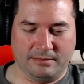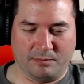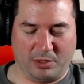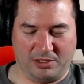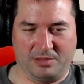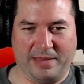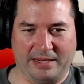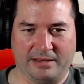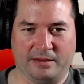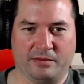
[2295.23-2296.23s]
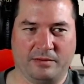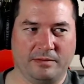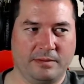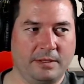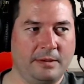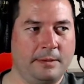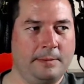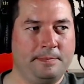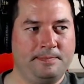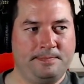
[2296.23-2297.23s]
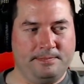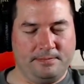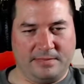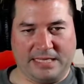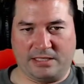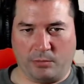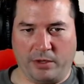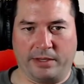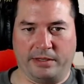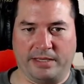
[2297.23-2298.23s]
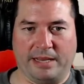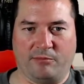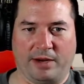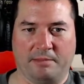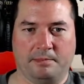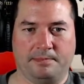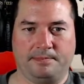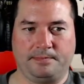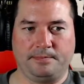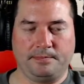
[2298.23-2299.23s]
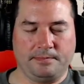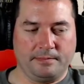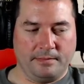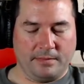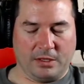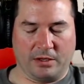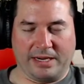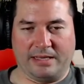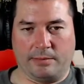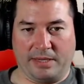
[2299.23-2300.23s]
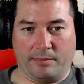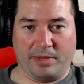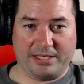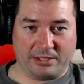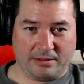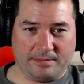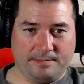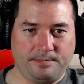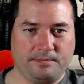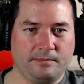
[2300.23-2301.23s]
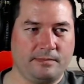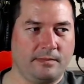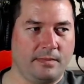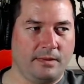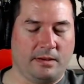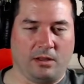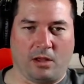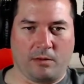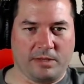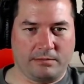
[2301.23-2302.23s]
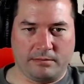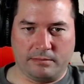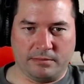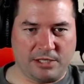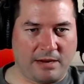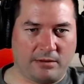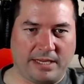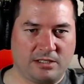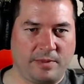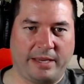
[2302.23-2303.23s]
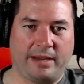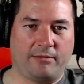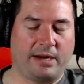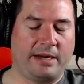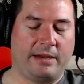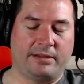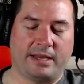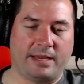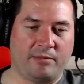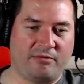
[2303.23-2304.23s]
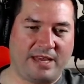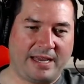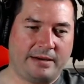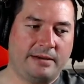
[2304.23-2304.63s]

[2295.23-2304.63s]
perspective, that's a pretty good time frame. Looking at the big picture, along with Shadowlands being out right now and the hype of that,